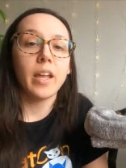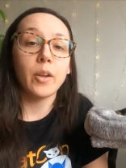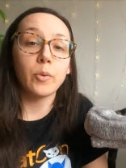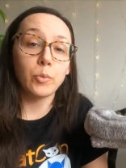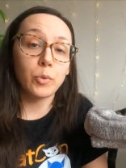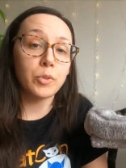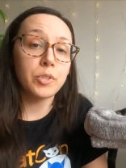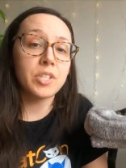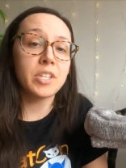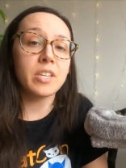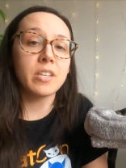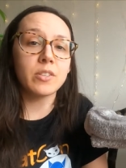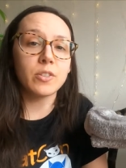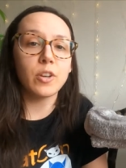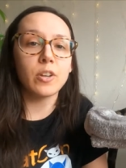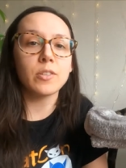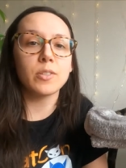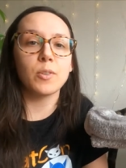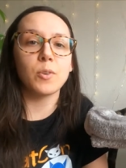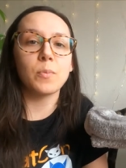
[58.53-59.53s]
And routines
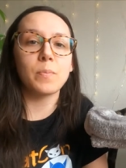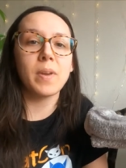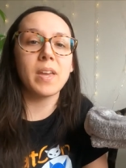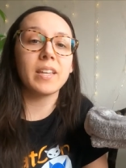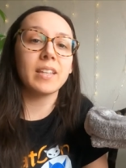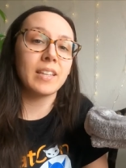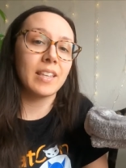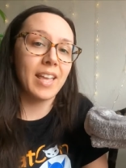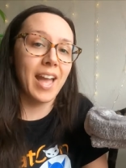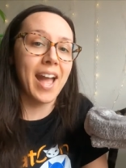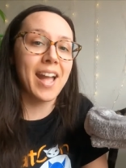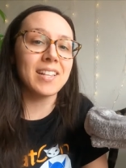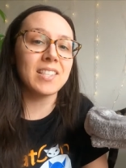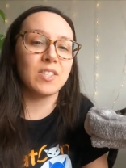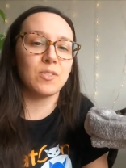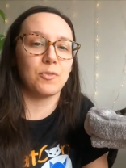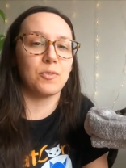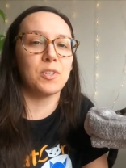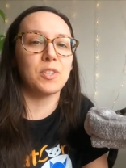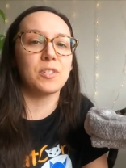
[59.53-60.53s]
also make
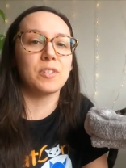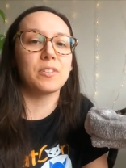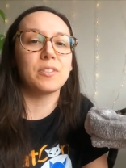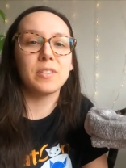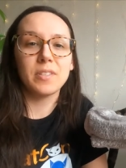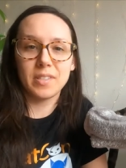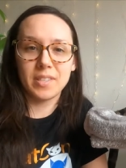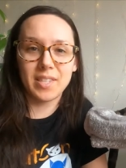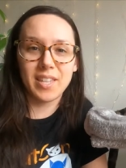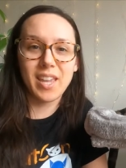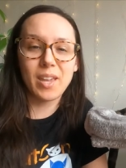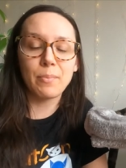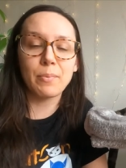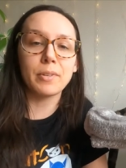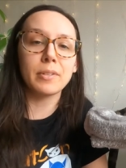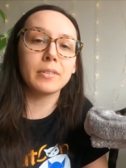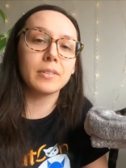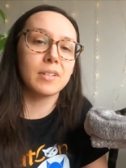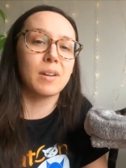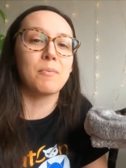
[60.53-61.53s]
cats feel
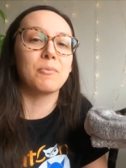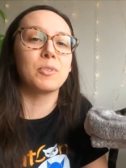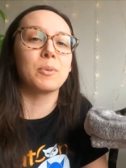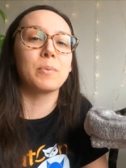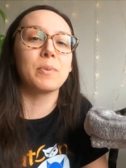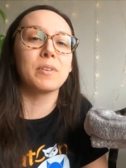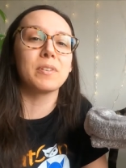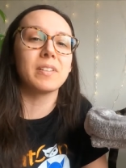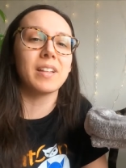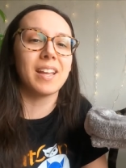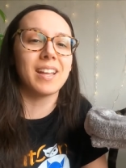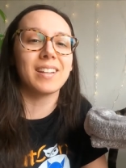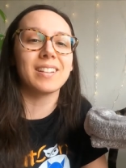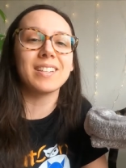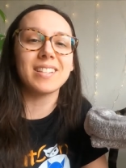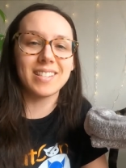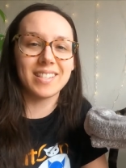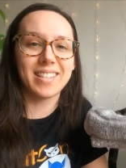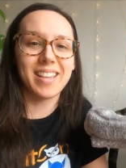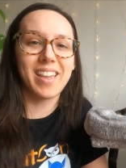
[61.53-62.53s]
stable, comfortable,
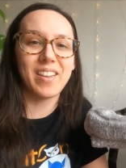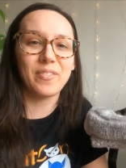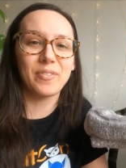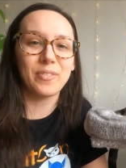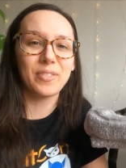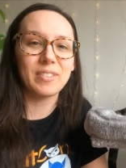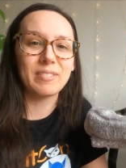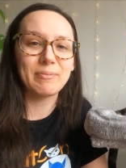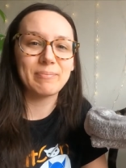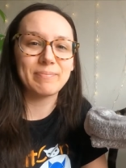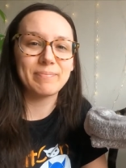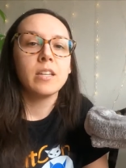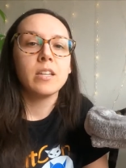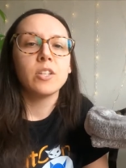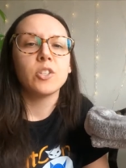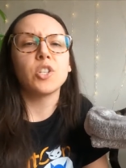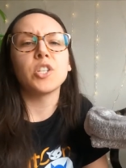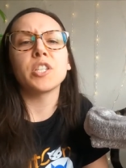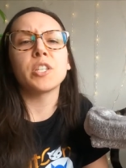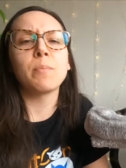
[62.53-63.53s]
and safe.
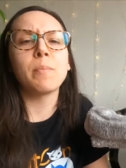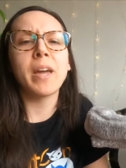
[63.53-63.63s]
Just